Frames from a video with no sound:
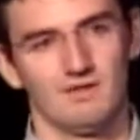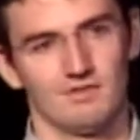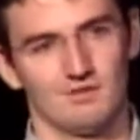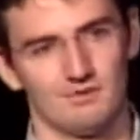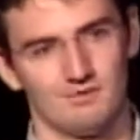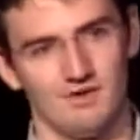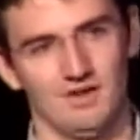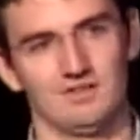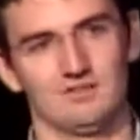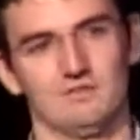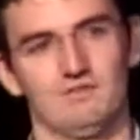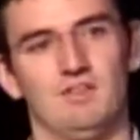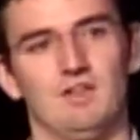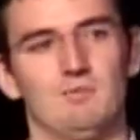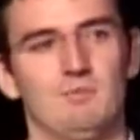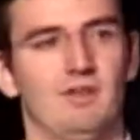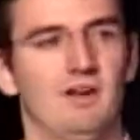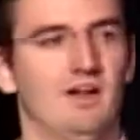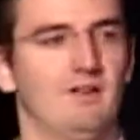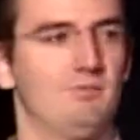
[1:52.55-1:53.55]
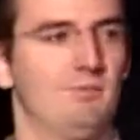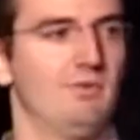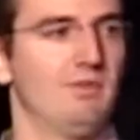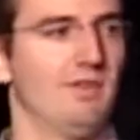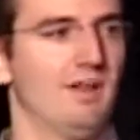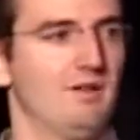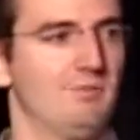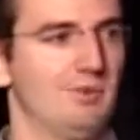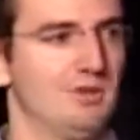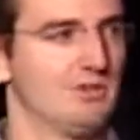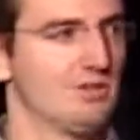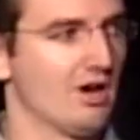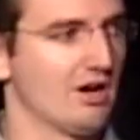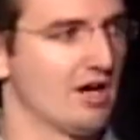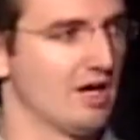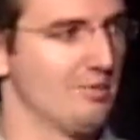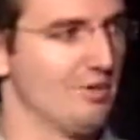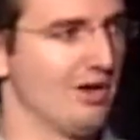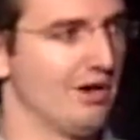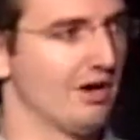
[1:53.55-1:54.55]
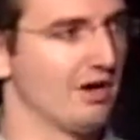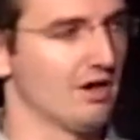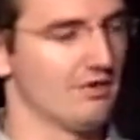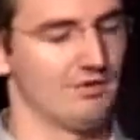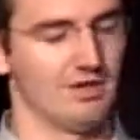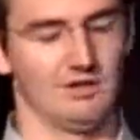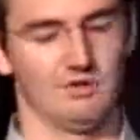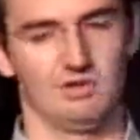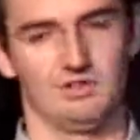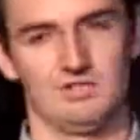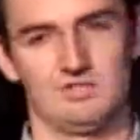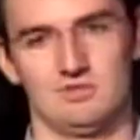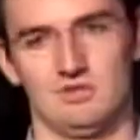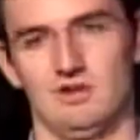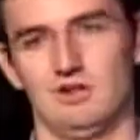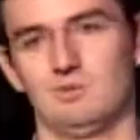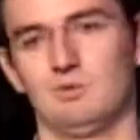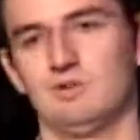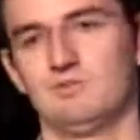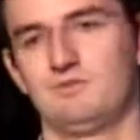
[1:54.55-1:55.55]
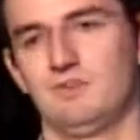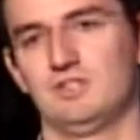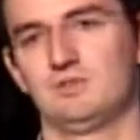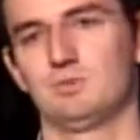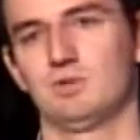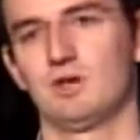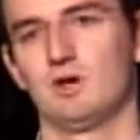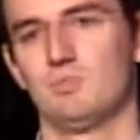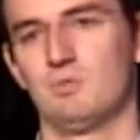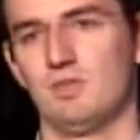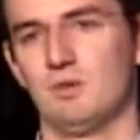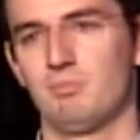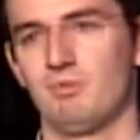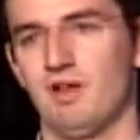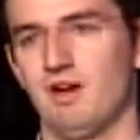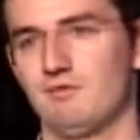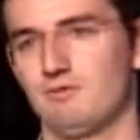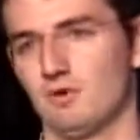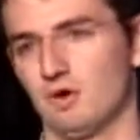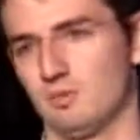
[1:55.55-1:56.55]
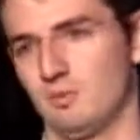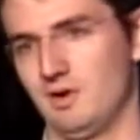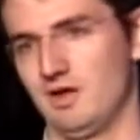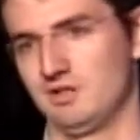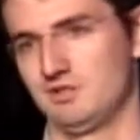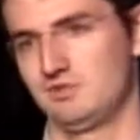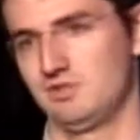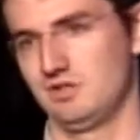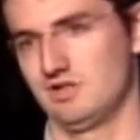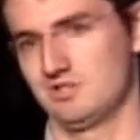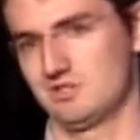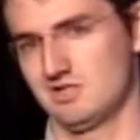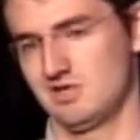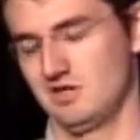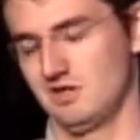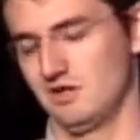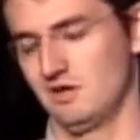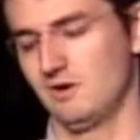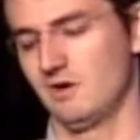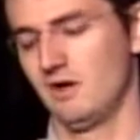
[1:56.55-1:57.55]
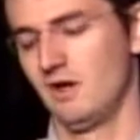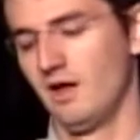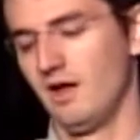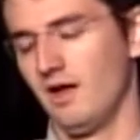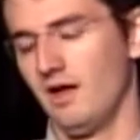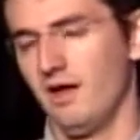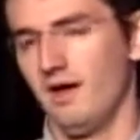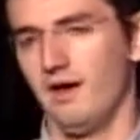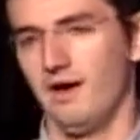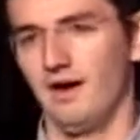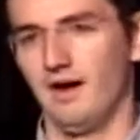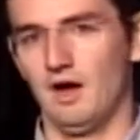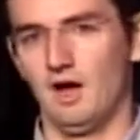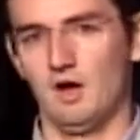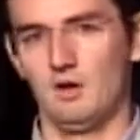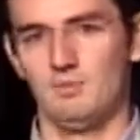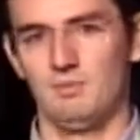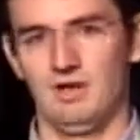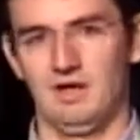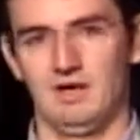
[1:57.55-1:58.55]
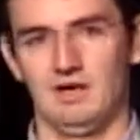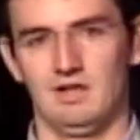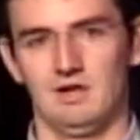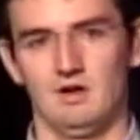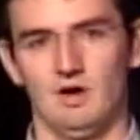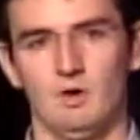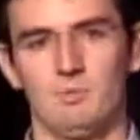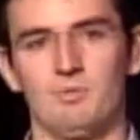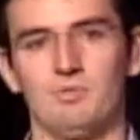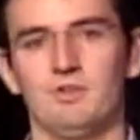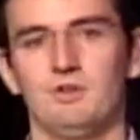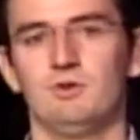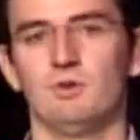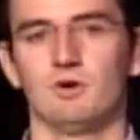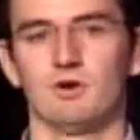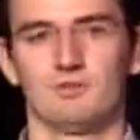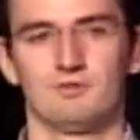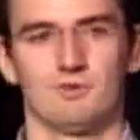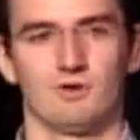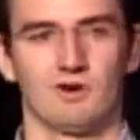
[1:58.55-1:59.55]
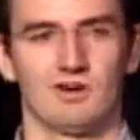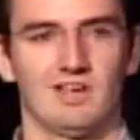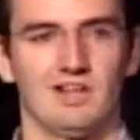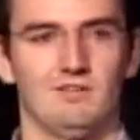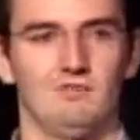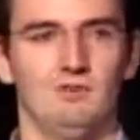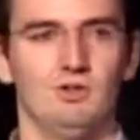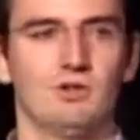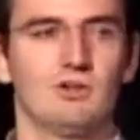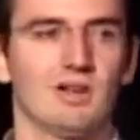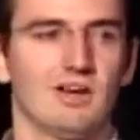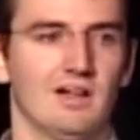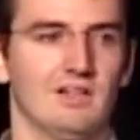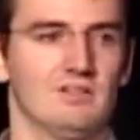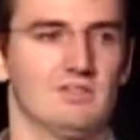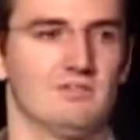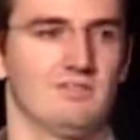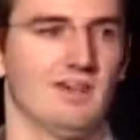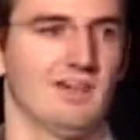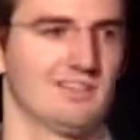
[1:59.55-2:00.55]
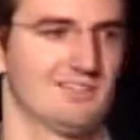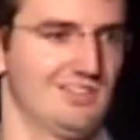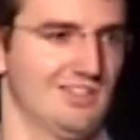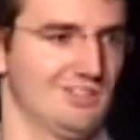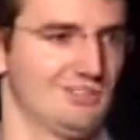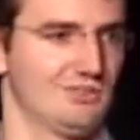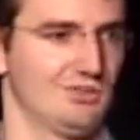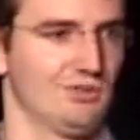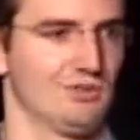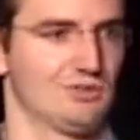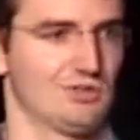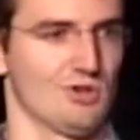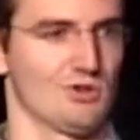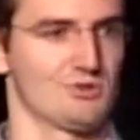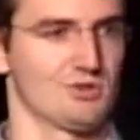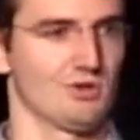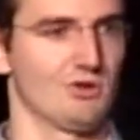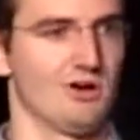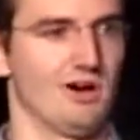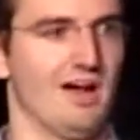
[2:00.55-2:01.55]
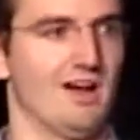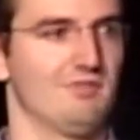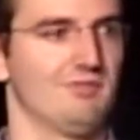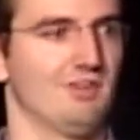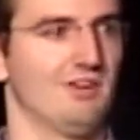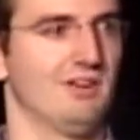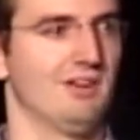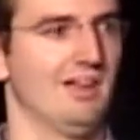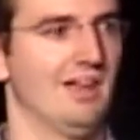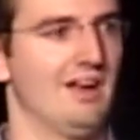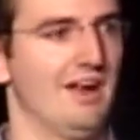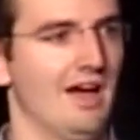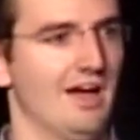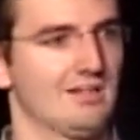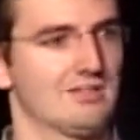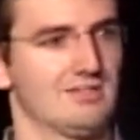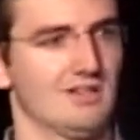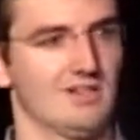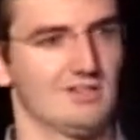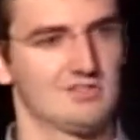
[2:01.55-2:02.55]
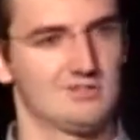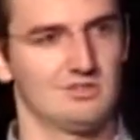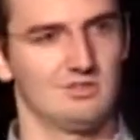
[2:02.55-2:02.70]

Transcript: the phase of them that I've been talking about and covering, really started when Facebook opened the platform about 2 years ago, and opened the door for kind of new kinds of access to the social graph and access